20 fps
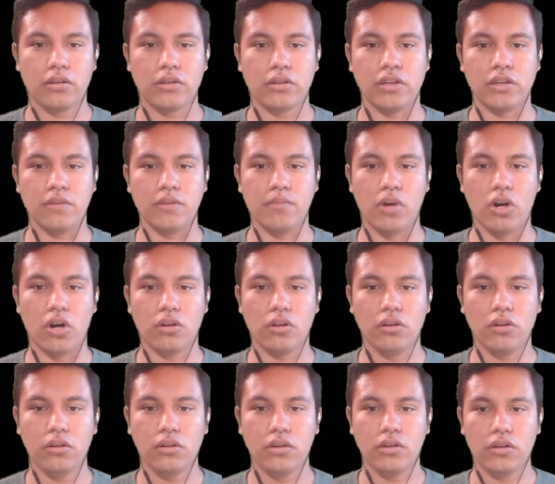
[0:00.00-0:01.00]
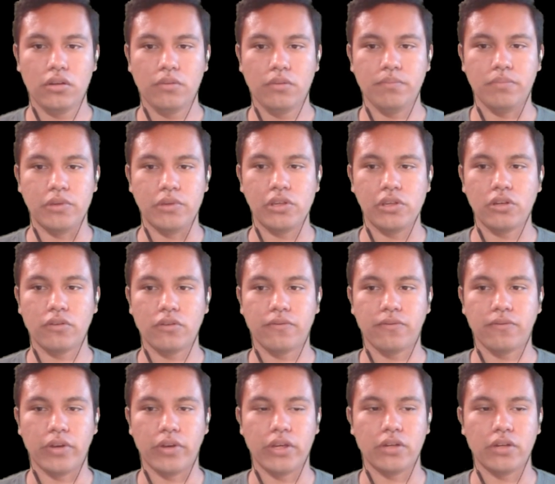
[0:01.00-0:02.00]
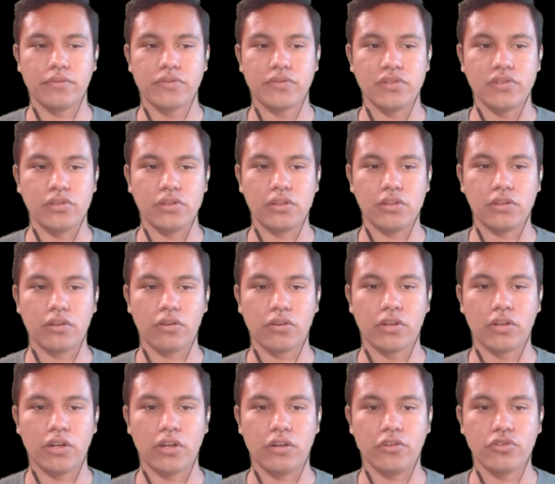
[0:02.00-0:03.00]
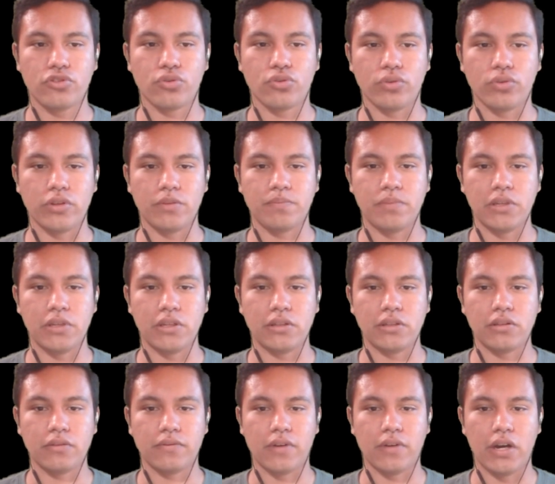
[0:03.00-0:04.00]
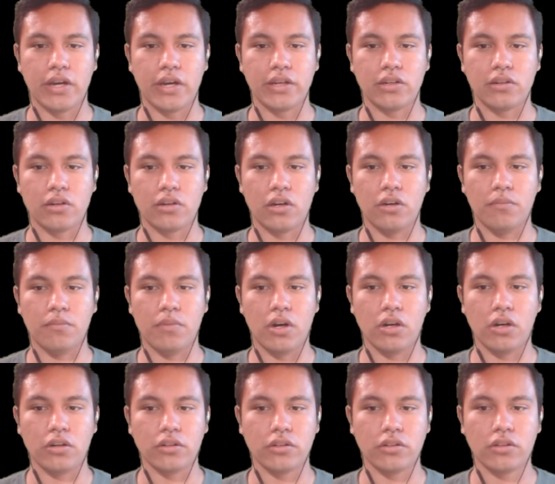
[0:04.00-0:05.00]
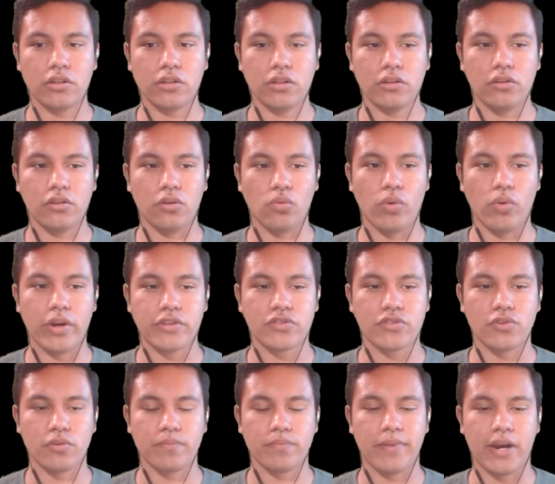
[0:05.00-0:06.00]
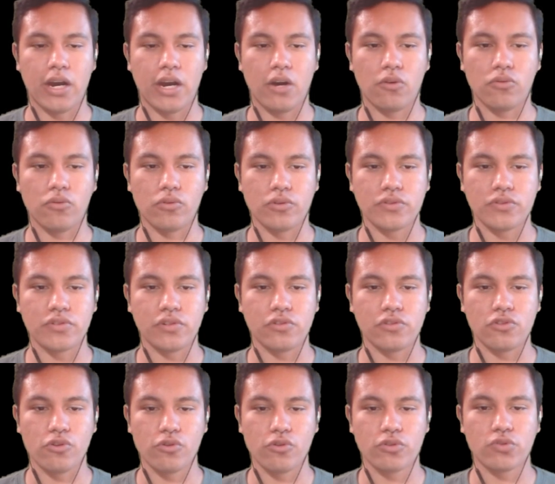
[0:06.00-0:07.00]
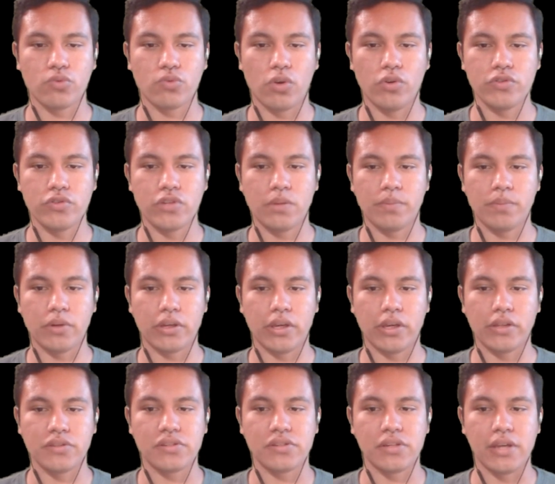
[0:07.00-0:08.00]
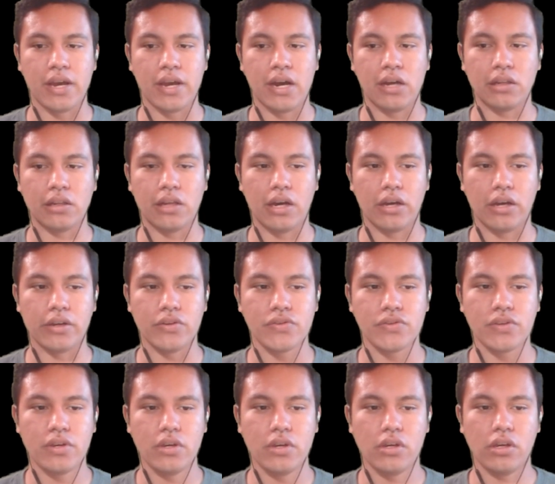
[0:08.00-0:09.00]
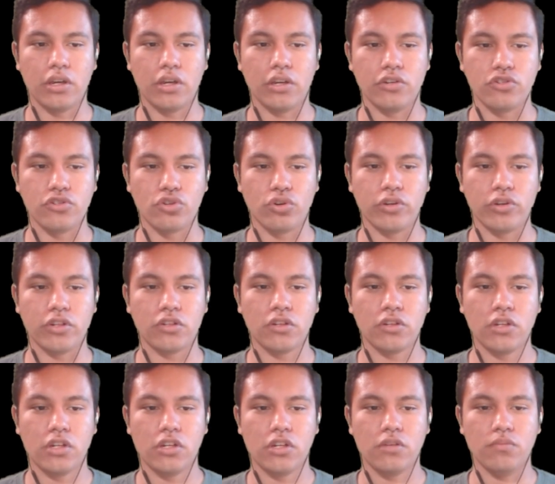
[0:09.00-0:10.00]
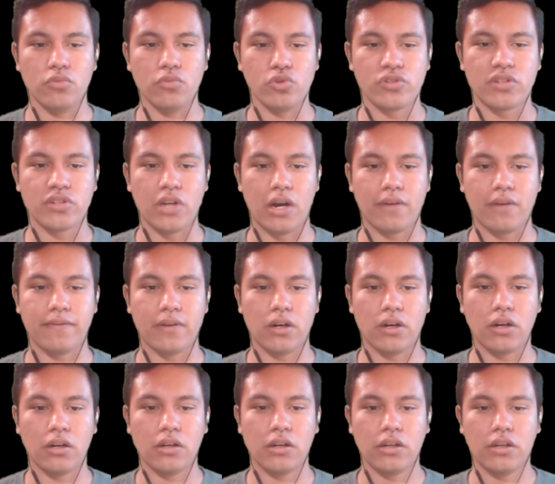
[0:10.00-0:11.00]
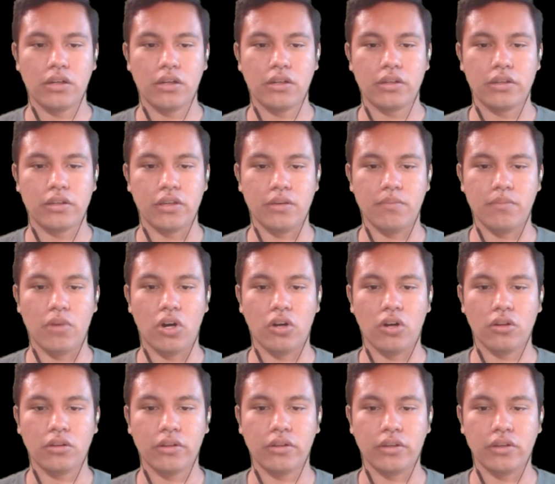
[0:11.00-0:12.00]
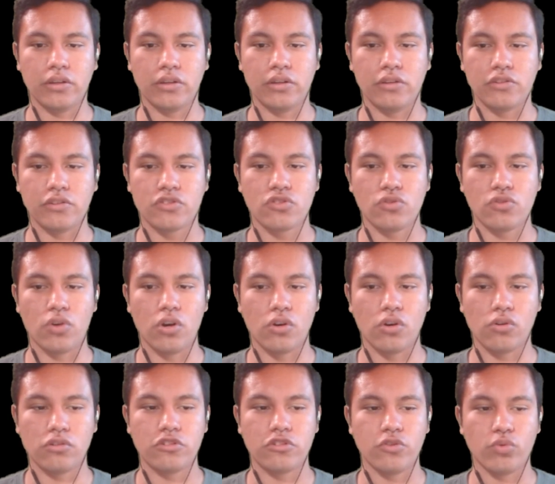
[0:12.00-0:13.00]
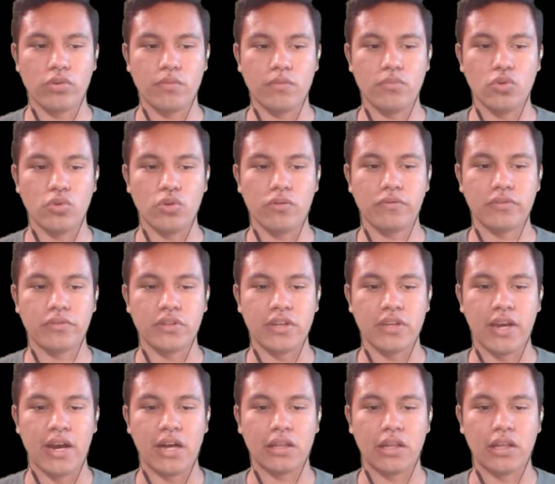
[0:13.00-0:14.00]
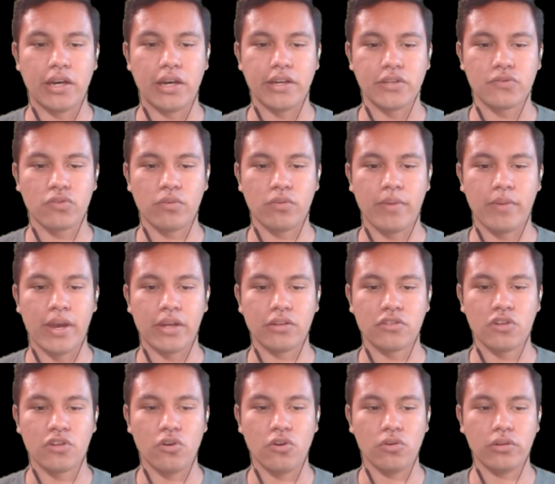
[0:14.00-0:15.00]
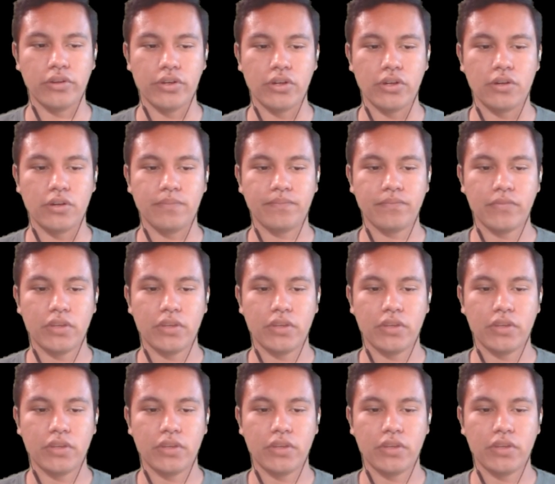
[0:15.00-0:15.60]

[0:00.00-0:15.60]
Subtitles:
Kemal, being afraid of seeing their country being divided among the Western powers, the Turks rose up against the Allies and joined Mustafa Kemal in his struggle to remove the Allies from Anatolia.